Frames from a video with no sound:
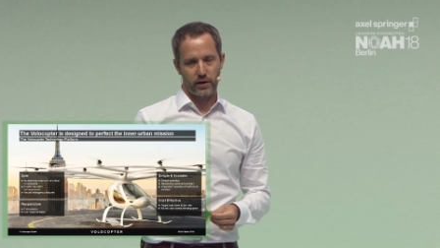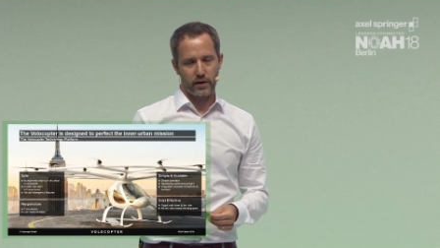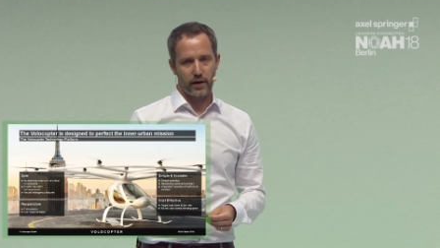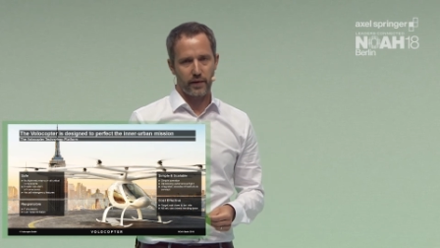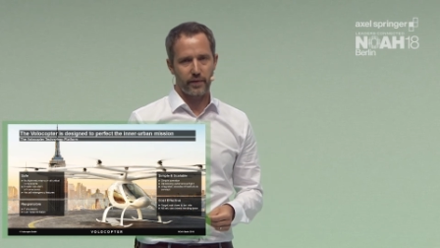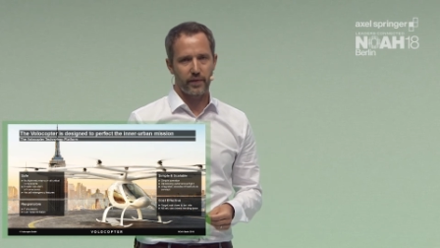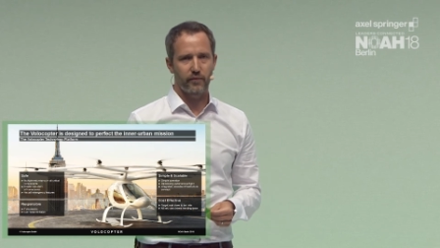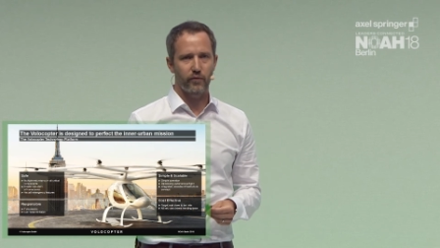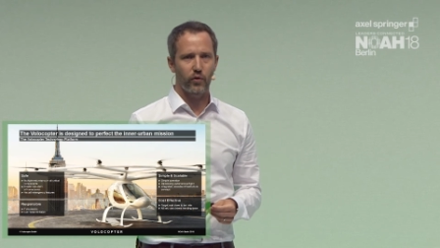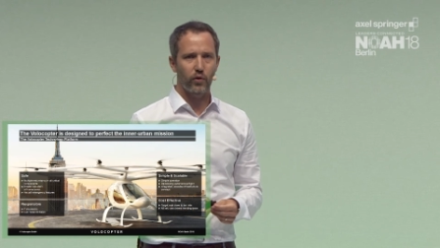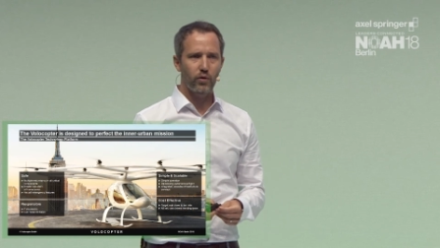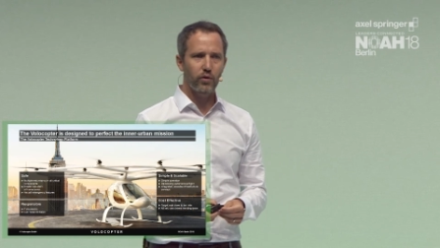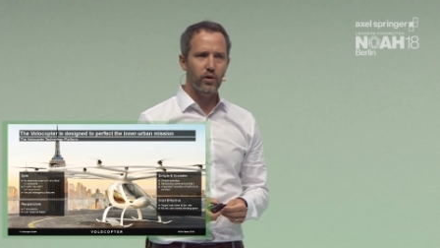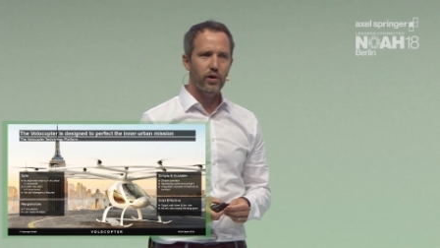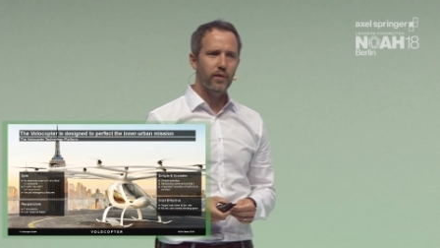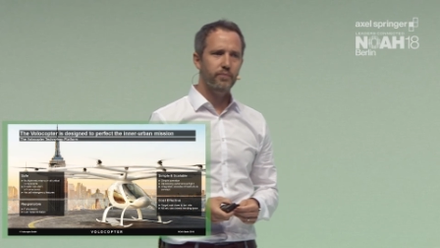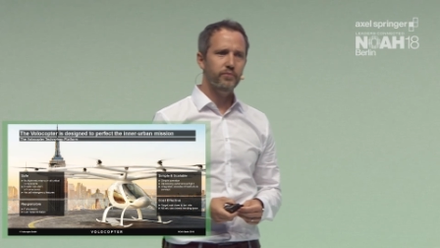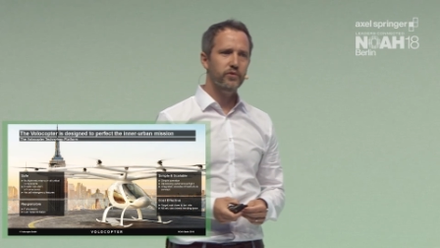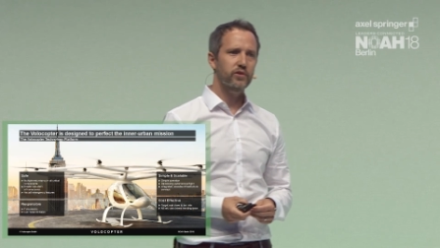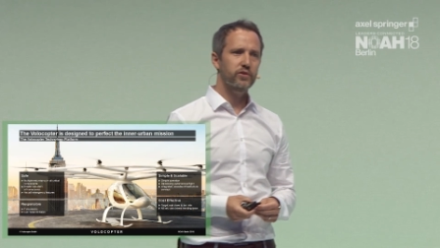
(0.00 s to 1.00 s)
And the
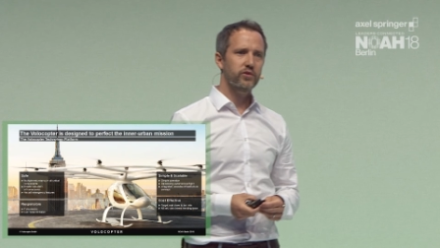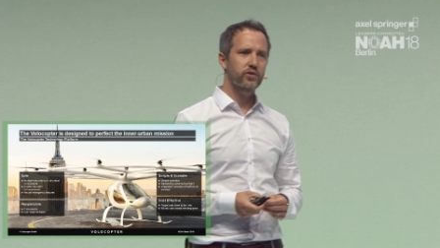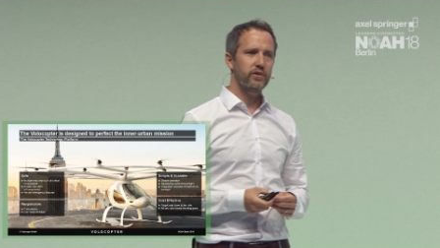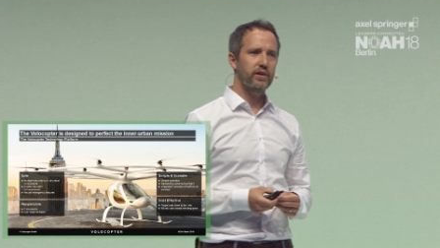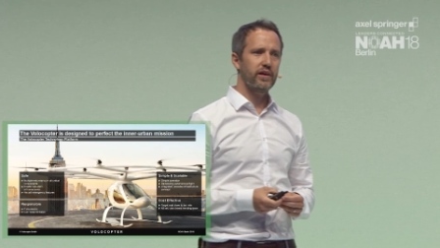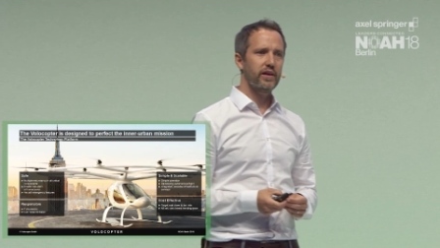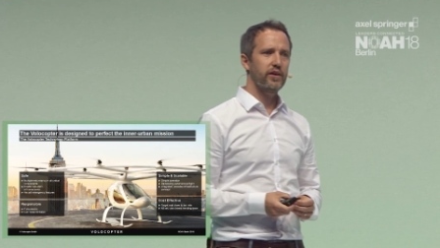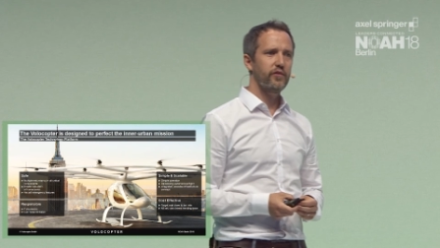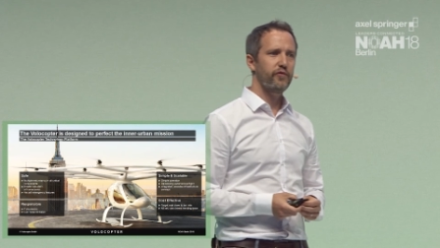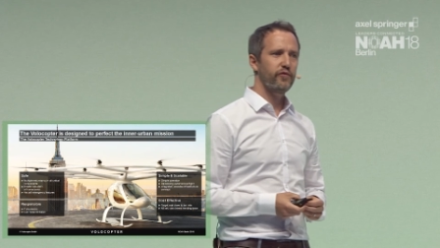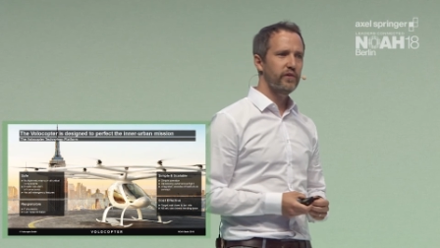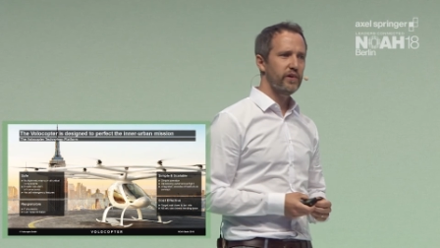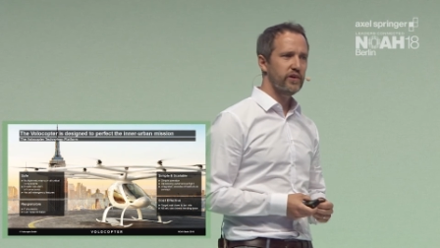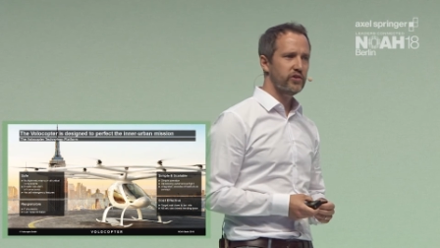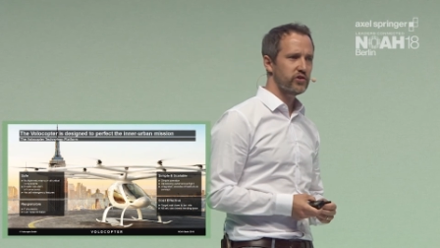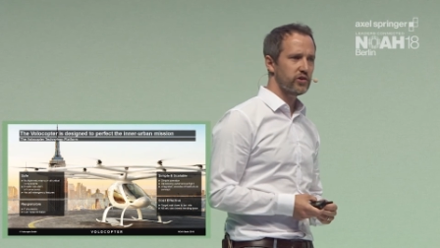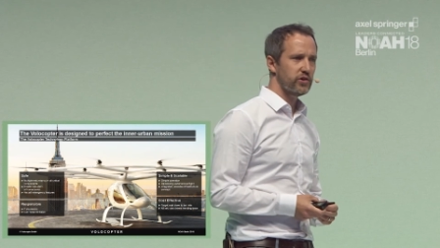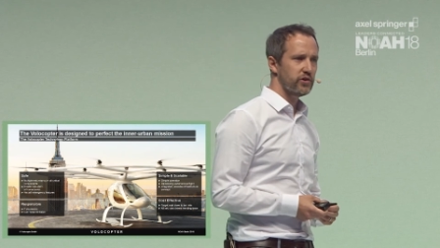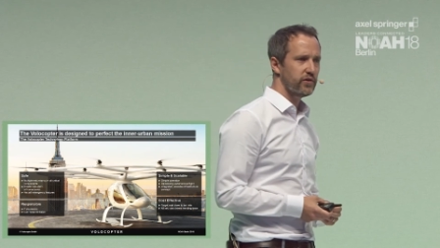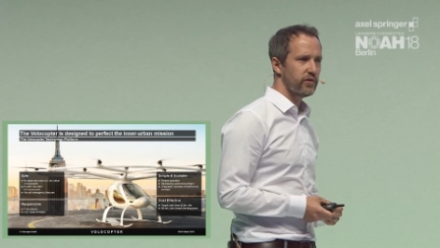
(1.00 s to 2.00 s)
volocopter today
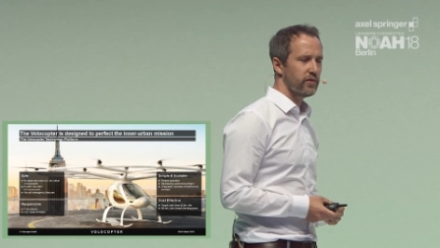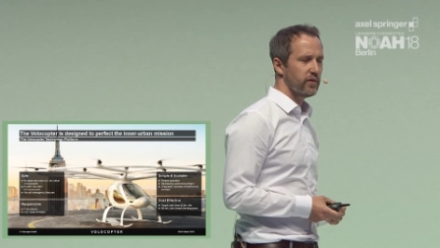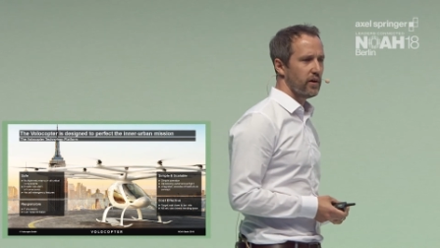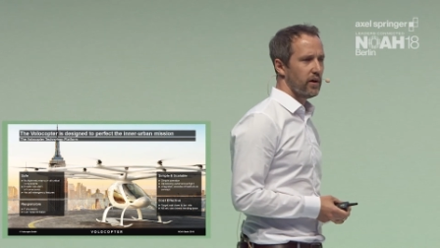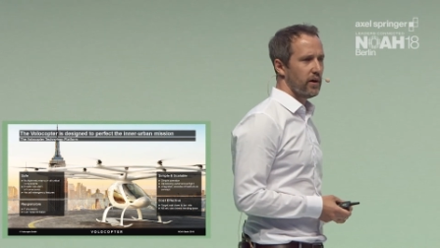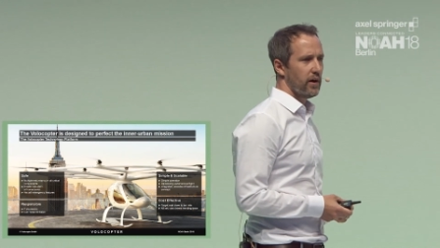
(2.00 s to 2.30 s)
features